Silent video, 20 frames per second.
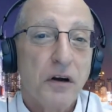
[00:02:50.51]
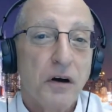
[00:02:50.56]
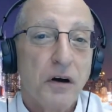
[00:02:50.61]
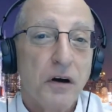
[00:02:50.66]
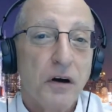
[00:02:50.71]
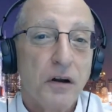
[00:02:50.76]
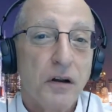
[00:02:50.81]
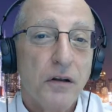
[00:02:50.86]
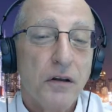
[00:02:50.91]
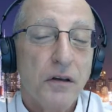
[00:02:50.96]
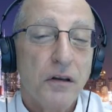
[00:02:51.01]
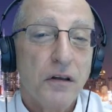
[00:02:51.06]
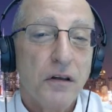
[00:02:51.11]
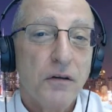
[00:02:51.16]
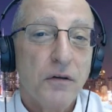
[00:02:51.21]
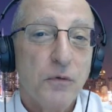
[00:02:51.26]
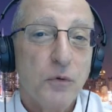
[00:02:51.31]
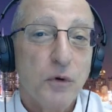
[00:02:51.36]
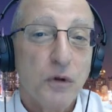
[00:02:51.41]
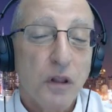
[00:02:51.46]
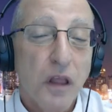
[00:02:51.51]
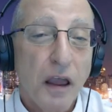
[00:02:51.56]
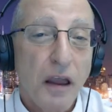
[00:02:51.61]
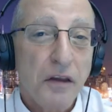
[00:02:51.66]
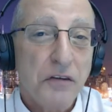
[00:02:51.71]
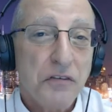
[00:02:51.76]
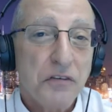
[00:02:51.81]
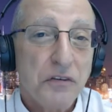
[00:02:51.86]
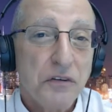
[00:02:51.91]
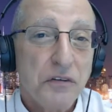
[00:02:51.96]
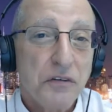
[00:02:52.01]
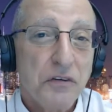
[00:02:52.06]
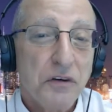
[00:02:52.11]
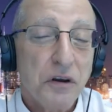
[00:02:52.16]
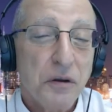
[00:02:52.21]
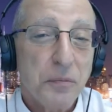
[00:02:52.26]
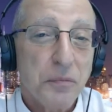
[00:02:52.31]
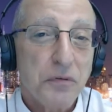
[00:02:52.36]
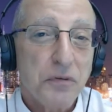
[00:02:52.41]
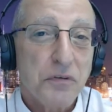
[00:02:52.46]
on
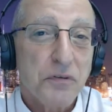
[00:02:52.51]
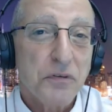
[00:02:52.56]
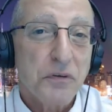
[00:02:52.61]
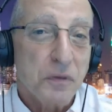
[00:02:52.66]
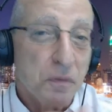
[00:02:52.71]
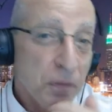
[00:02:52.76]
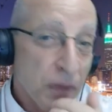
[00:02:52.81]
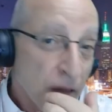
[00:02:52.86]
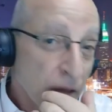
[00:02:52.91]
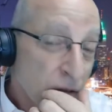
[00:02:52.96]
relationships